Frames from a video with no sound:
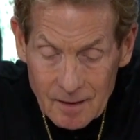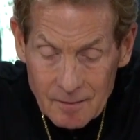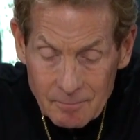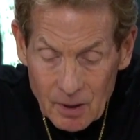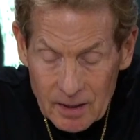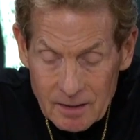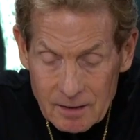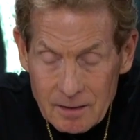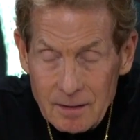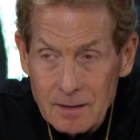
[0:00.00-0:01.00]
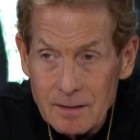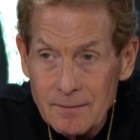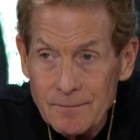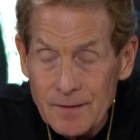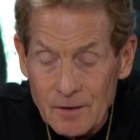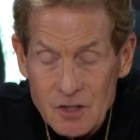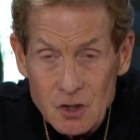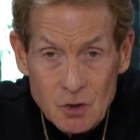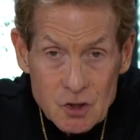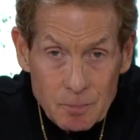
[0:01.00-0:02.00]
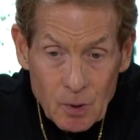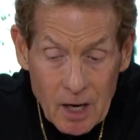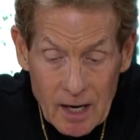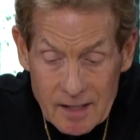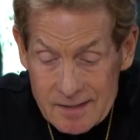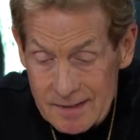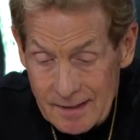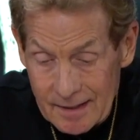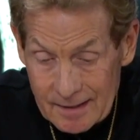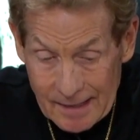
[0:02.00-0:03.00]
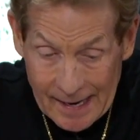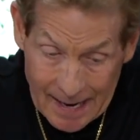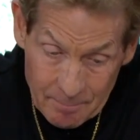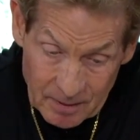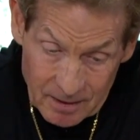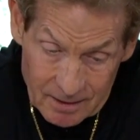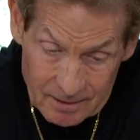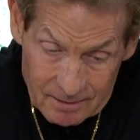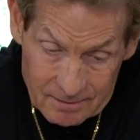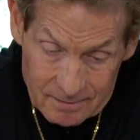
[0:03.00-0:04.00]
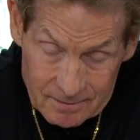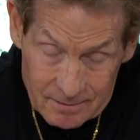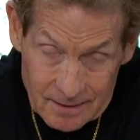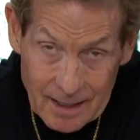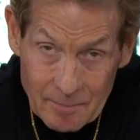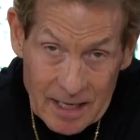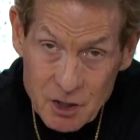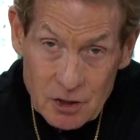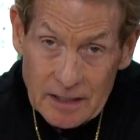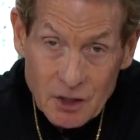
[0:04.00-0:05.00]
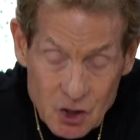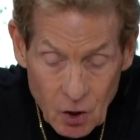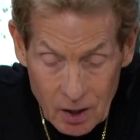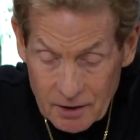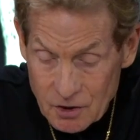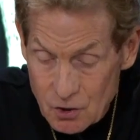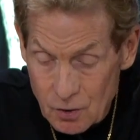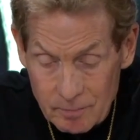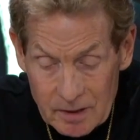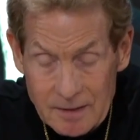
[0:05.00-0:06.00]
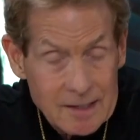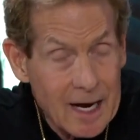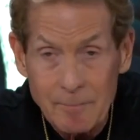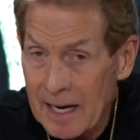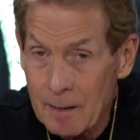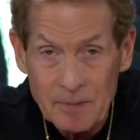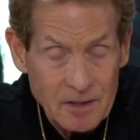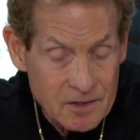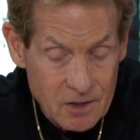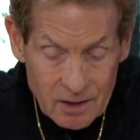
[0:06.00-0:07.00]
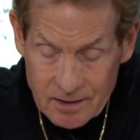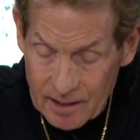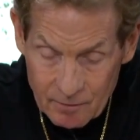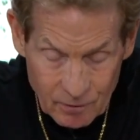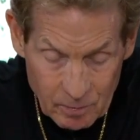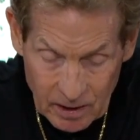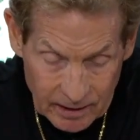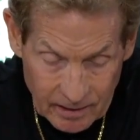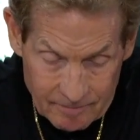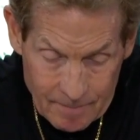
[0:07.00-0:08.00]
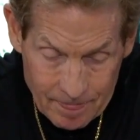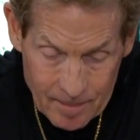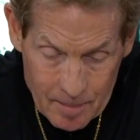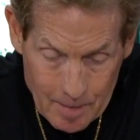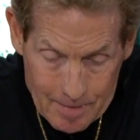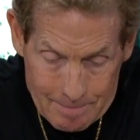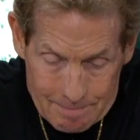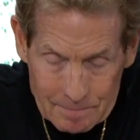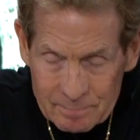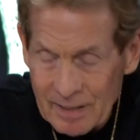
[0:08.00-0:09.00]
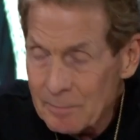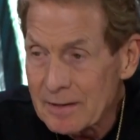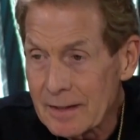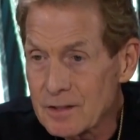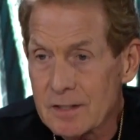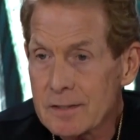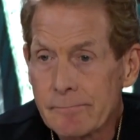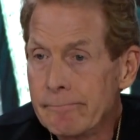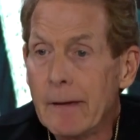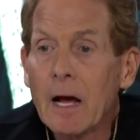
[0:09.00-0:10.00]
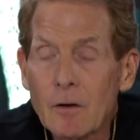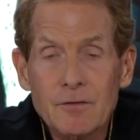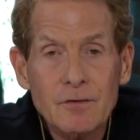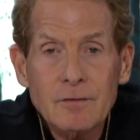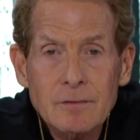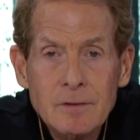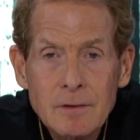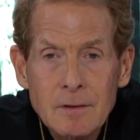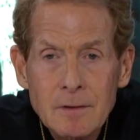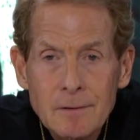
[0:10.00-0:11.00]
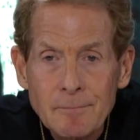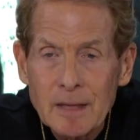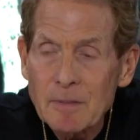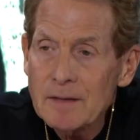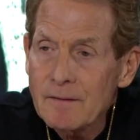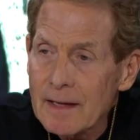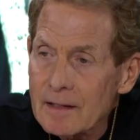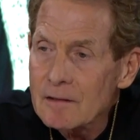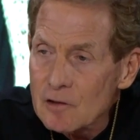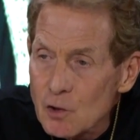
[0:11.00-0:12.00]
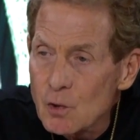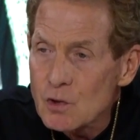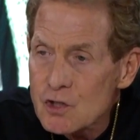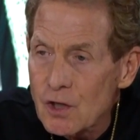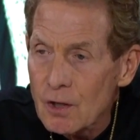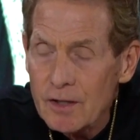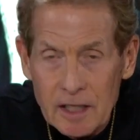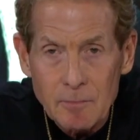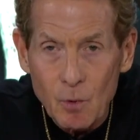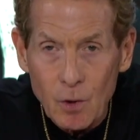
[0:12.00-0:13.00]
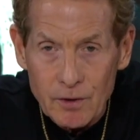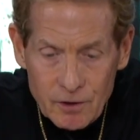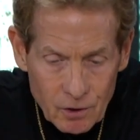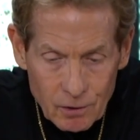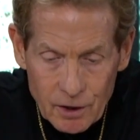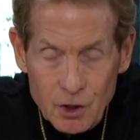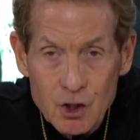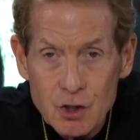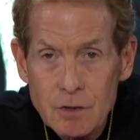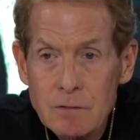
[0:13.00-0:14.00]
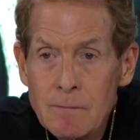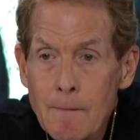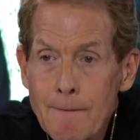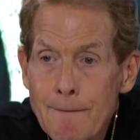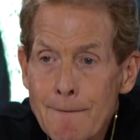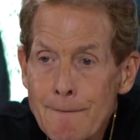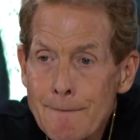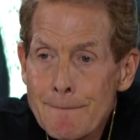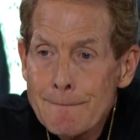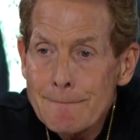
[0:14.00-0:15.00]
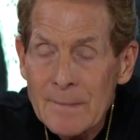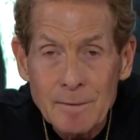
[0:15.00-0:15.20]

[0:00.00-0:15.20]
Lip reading: but they're so surprised and happy that I'm actually talking to them because I'm happy to talk to everybody. Maybe they just melt. Maybe they lose their keyboard courage in